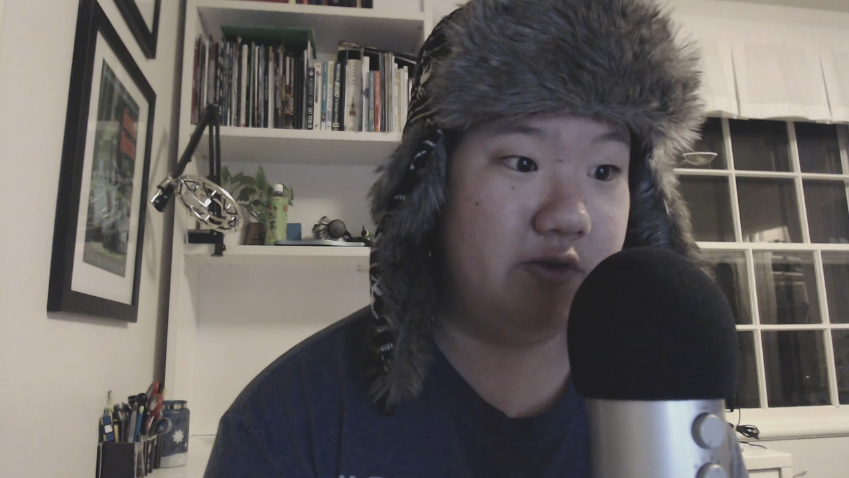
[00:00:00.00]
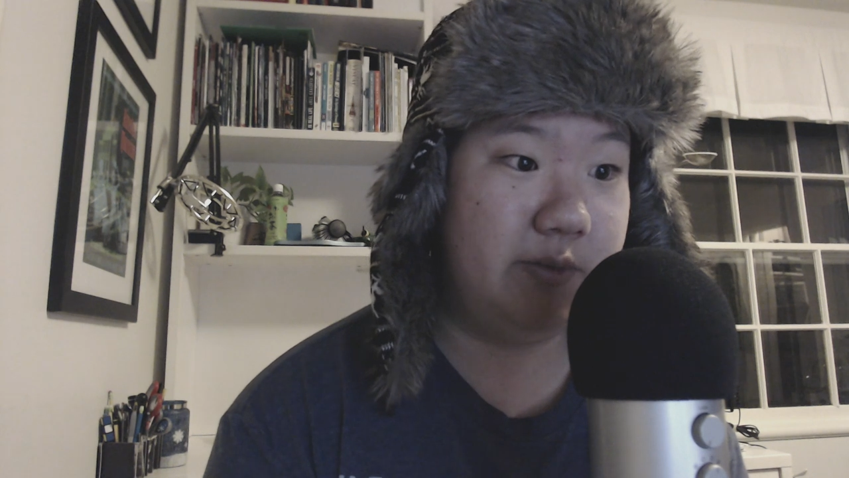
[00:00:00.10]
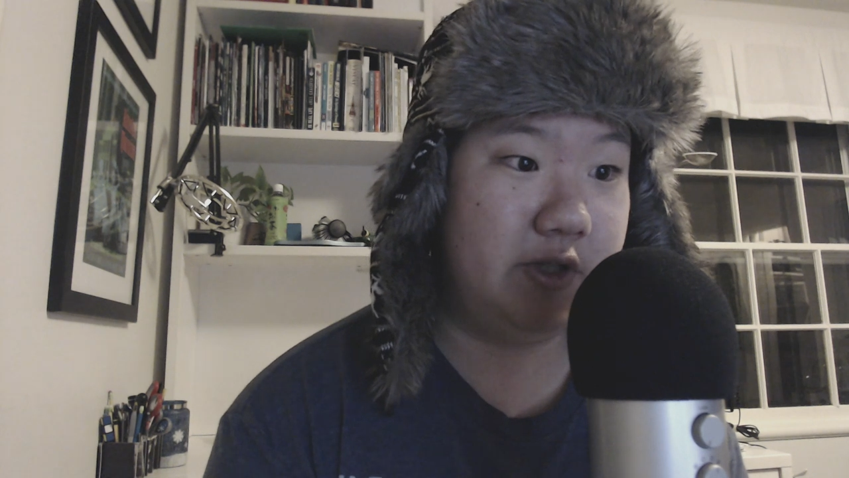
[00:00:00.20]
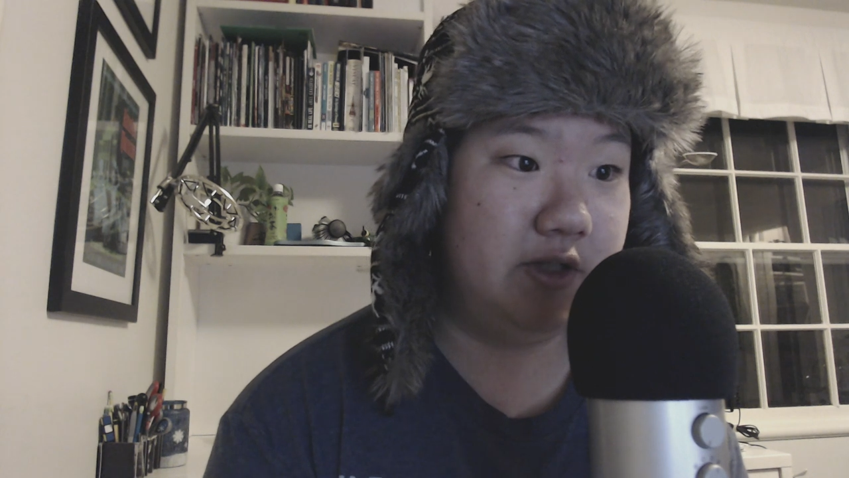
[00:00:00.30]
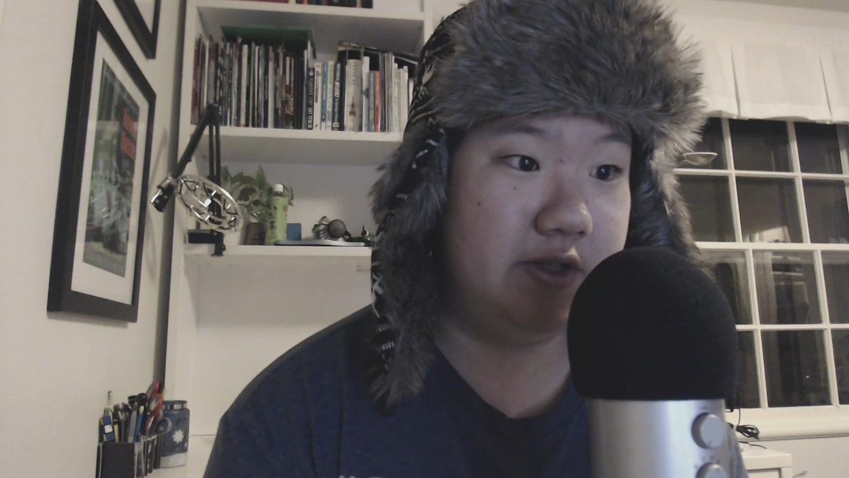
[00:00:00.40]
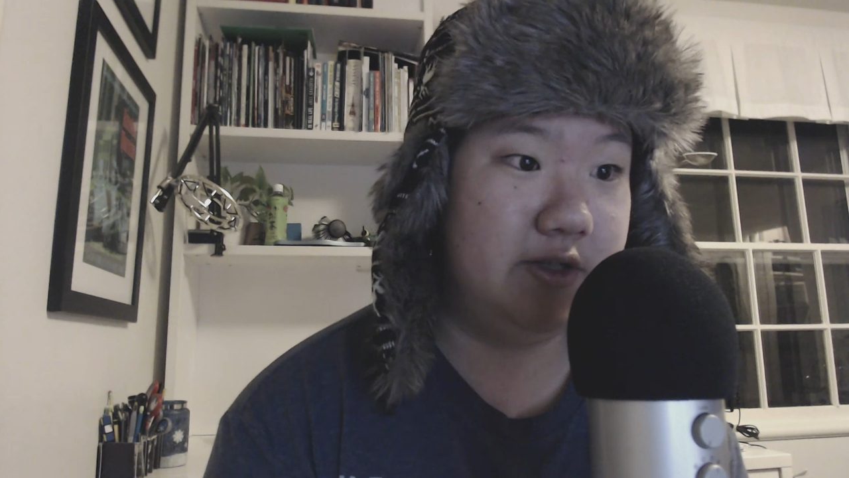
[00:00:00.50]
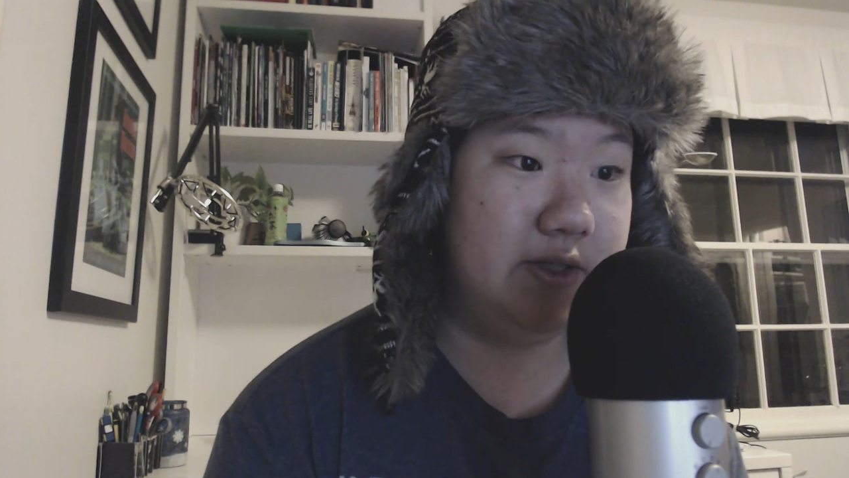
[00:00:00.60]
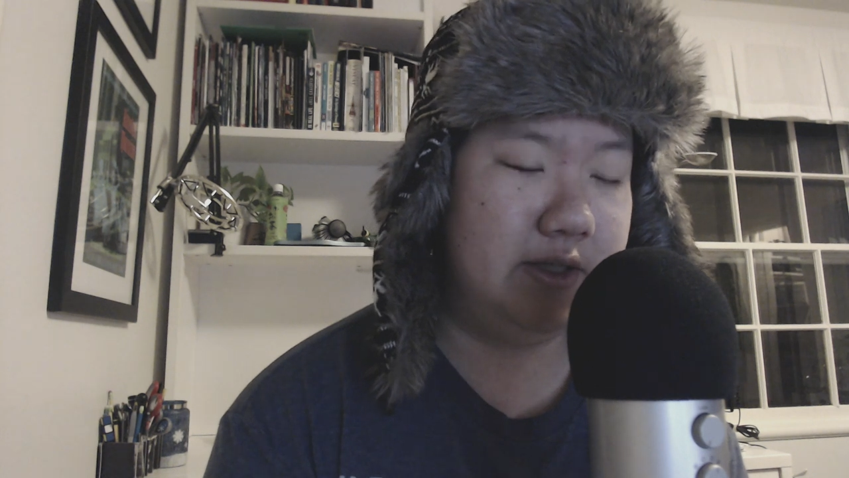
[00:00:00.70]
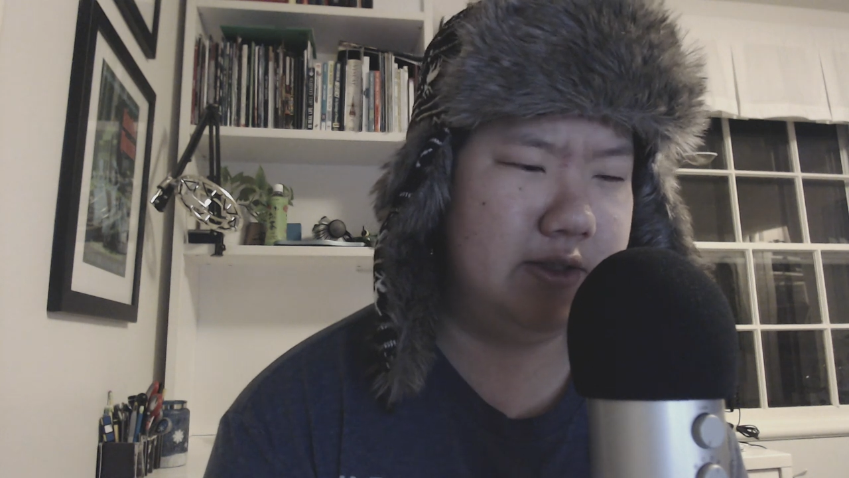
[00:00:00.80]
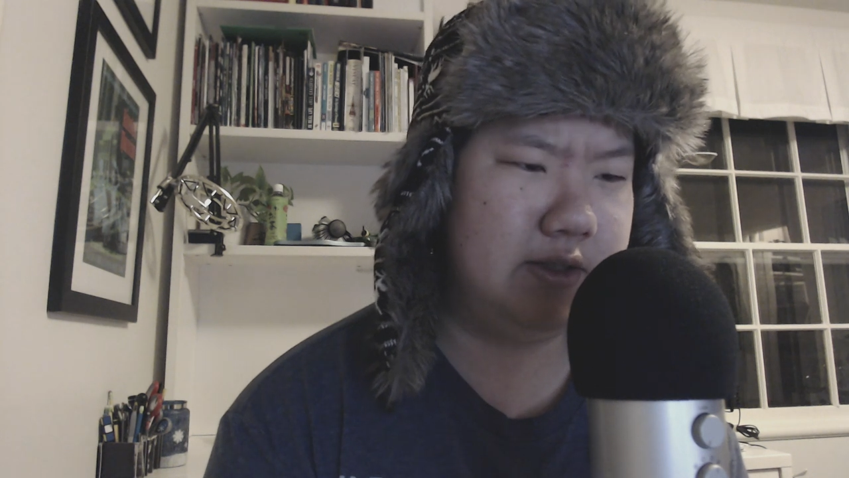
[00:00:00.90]
because
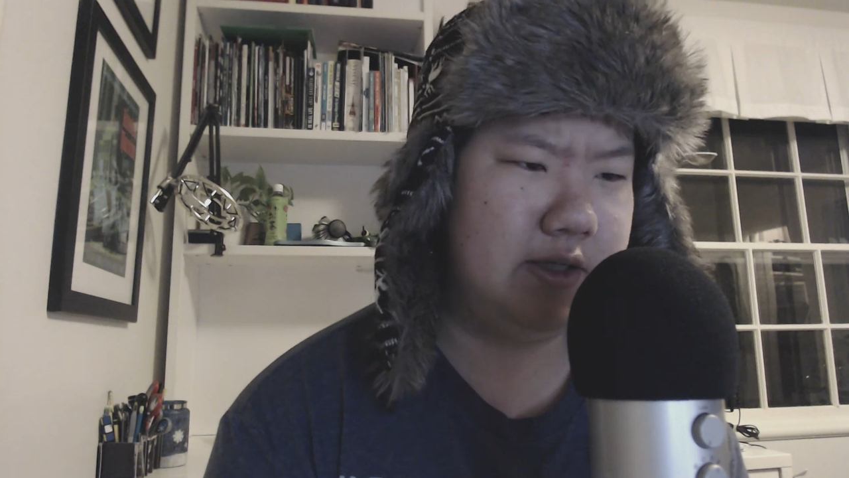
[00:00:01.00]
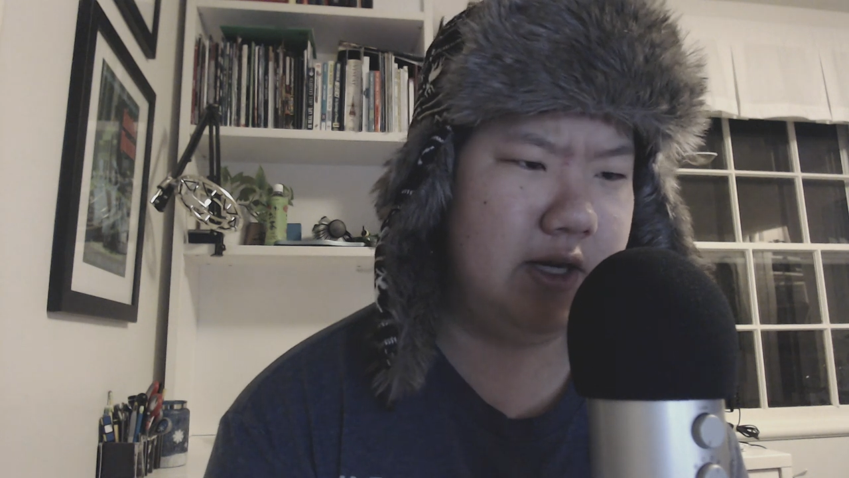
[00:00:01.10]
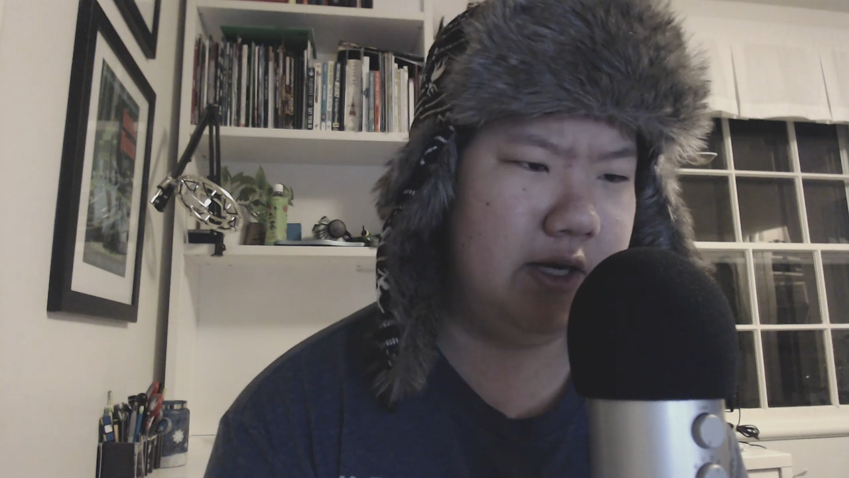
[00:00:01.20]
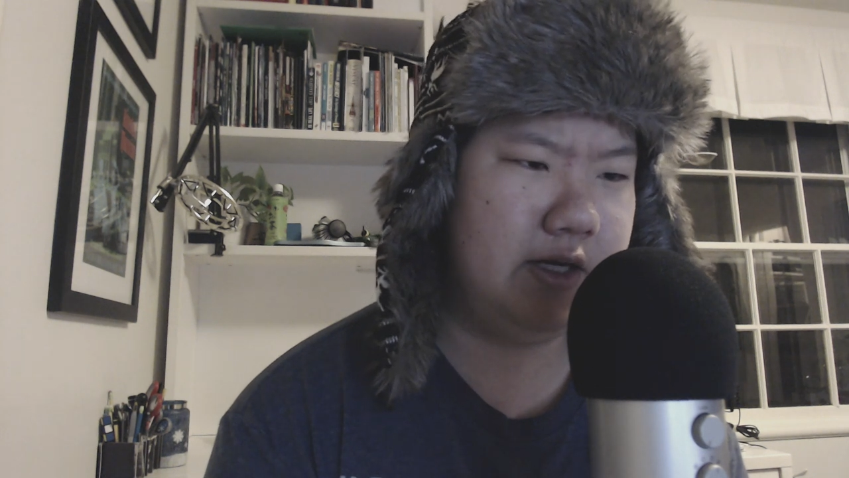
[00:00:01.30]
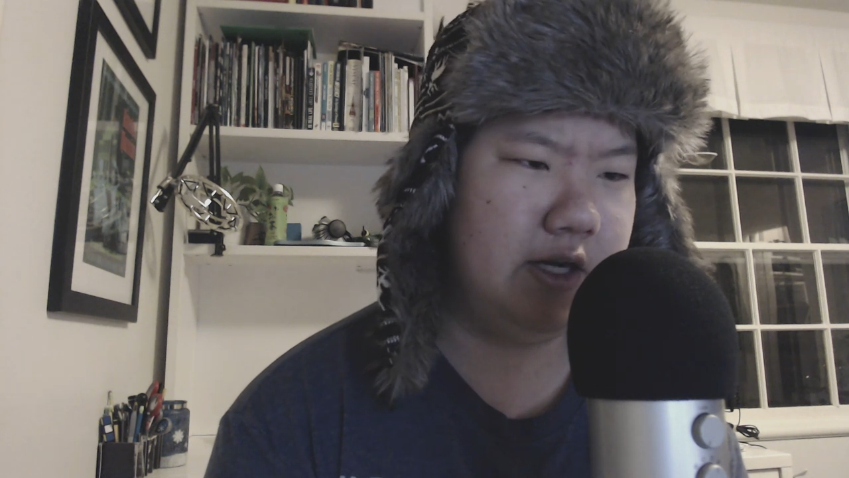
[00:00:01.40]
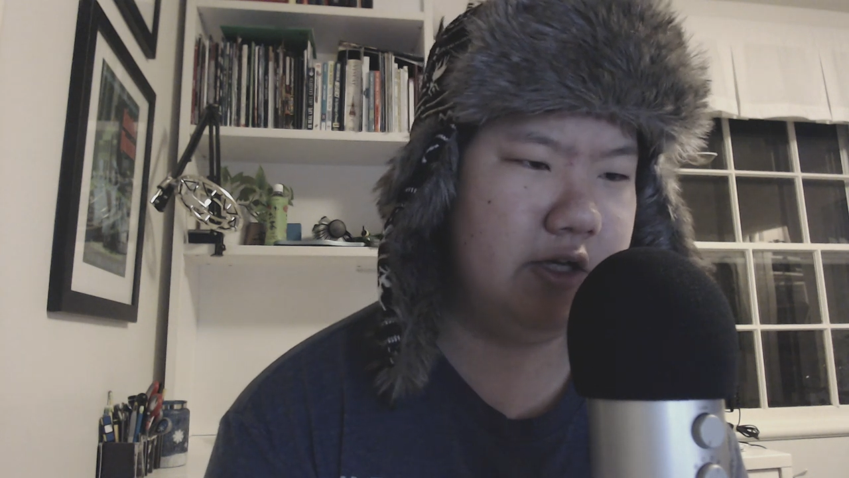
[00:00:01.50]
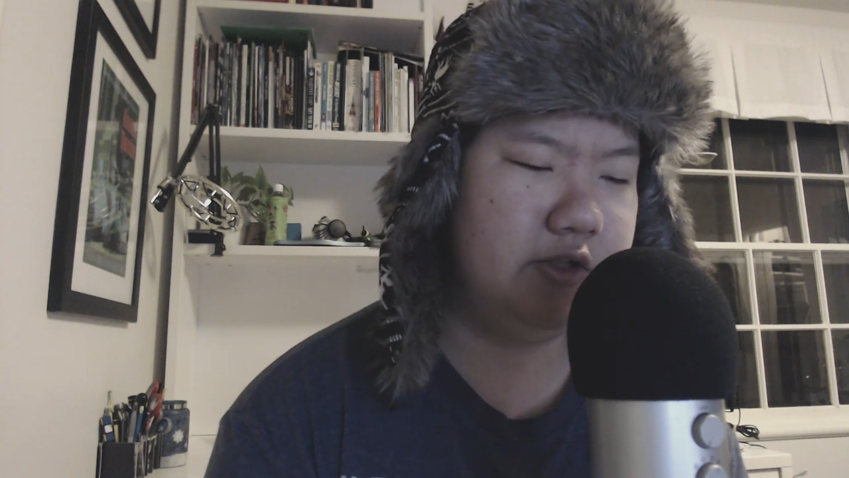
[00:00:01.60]
it's kind of gotten